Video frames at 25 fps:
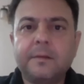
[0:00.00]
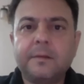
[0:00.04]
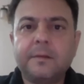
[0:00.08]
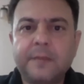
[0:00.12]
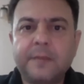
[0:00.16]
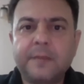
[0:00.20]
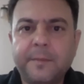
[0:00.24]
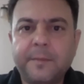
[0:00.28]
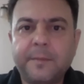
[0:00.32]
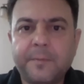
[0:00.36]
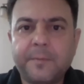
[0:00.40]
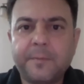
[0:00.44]

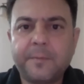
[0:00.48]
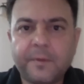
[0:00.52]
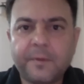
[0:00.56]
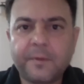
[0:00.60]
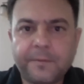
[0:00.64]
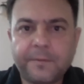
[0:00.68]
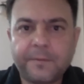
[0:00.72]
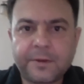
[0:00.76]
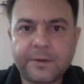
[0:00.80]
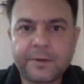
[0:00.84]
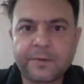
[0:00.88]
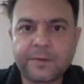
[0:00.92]
See,
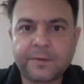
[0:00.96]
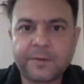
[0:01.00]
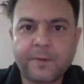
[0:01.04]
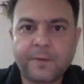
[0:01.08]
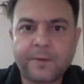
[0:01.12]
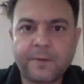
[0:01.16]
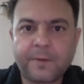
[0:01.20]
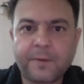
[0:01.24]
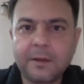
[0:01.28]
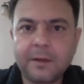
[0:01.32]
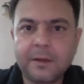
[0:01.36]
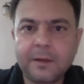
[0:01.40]
first of
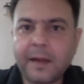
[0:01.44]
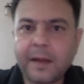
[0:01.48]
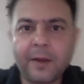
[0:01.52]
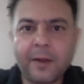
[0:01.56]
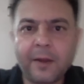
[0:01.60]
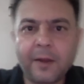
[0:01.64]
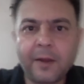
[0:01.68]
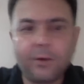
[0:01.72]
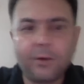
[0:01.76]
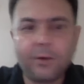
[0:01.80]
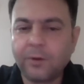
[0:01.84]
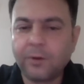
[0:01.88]
all, I
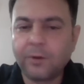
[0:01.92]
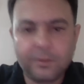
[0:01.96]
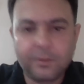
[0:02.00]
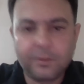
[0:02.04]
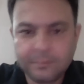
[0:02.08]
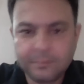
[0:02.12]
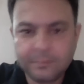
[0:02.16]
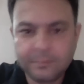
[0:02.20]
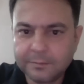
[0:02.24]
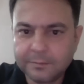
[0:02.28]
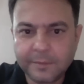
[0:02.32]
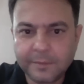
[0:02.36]
don't know
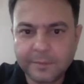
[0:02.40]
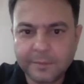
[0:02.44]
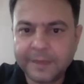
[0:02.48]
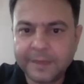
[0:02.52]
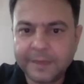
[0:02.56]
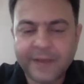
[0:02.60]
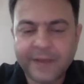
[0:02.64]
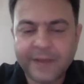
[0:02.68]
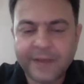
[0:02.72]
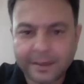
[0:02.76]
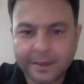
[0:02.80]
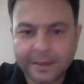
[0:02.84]

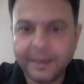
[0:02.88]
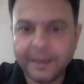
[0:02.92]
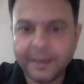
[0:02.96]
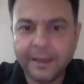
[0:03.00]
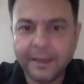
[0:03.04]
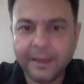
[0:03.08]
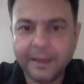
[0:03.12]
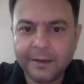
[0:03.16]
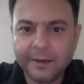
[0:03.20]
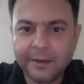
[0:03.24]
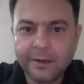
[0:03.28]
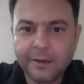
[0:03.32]

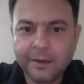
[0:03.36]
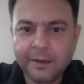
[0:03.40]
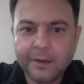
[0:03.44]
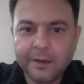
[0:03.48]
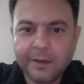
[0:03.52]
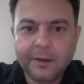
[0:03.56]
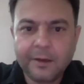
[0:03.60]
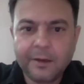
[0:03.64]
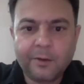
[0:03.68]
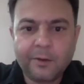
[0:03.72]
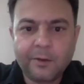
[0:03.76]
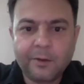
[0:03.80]
exactly
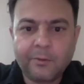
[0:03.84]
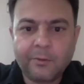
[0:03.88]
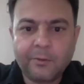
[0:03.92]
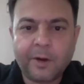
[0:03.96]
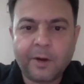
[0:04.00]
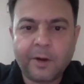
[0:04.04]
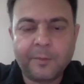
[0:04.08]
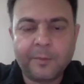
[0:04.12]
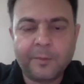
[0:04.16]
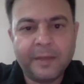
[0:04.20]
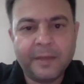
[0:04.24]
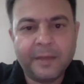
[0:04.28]

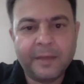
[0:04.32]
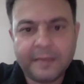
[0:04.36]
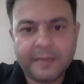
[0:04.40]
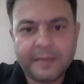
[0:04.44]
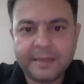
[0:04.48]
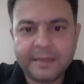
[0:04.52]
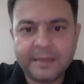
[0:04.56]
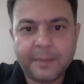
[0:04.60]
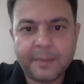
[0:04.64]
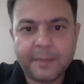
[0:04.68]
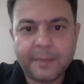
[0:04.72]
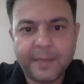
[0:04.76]
what
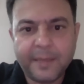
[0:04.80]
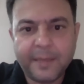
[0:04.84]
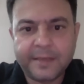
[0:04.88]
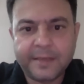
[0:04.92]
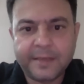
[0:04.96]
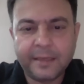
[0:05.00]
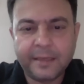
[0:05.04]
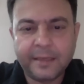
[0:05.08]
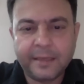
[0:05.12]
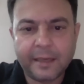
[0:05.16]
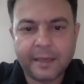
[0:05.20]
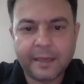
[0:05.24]
Meiteis are
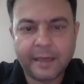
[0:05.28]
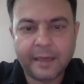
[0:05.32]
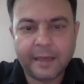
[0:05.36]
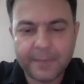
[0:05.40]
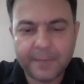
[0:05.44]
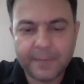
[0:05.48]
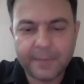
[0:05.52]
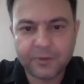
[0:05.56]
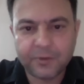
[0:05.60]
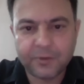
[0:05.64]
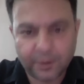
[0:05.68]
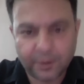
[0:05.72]
basing their
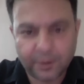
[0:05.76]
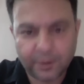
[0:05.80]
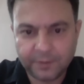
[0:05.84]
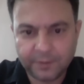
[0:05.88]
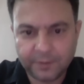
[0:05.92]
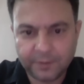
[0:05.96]
claims on.